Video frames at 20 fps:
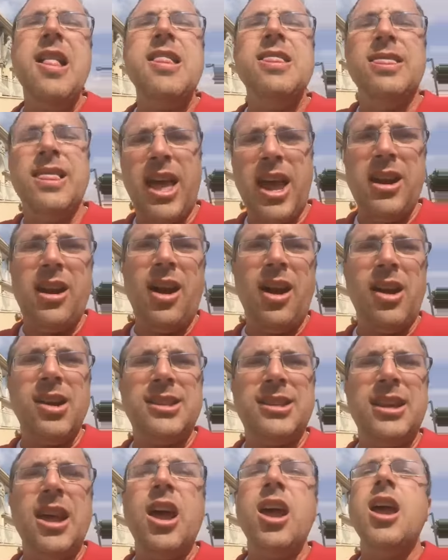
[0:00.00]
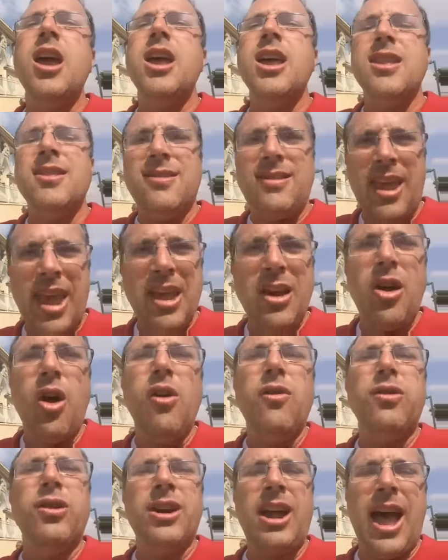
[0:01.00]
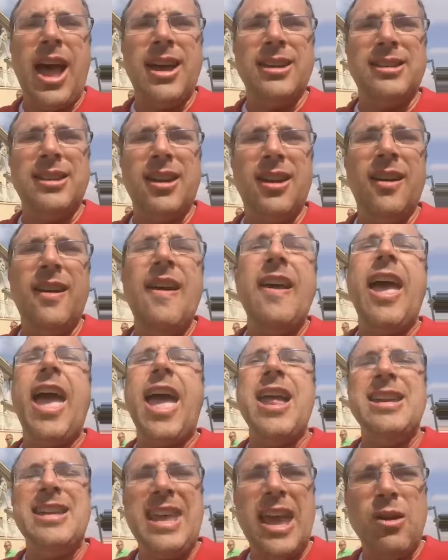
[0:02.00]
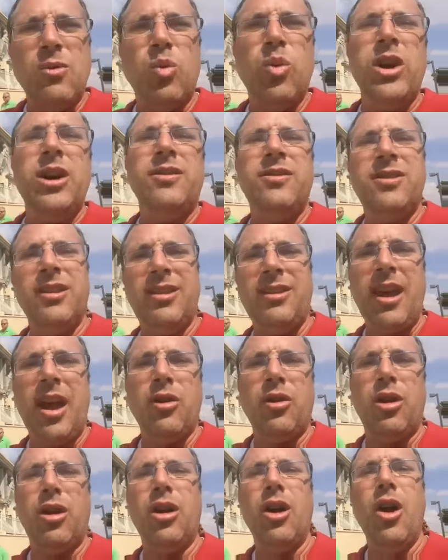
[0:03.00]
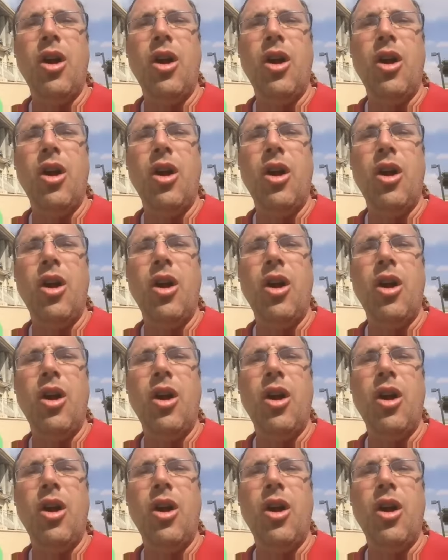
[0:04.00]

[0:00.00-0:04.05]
Let us take over Gaza and get rid of the terror